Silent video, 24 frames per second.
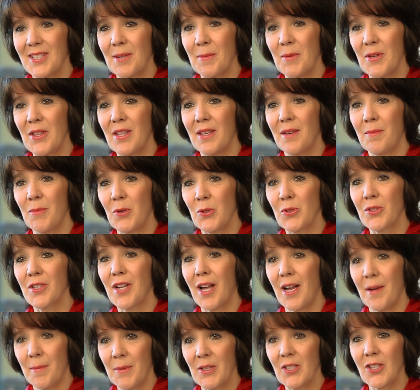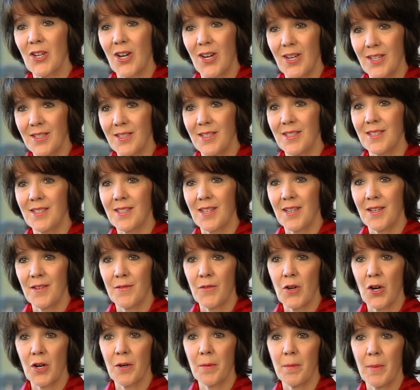Some of the most common causes of
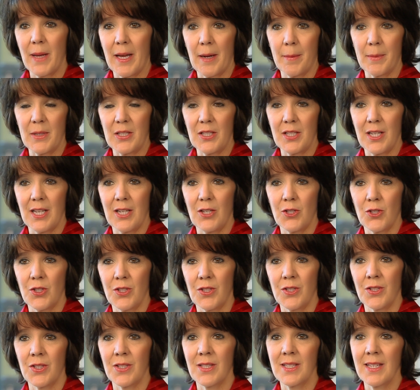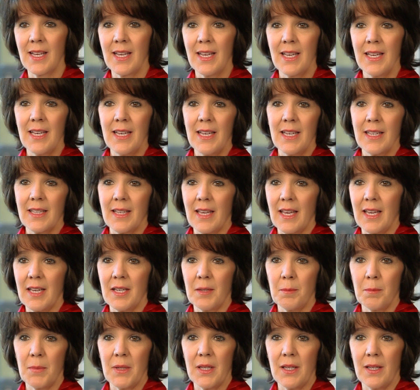heart palpitations
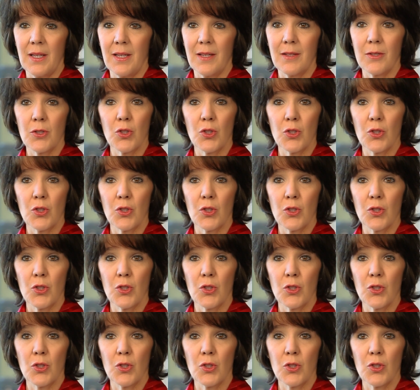can be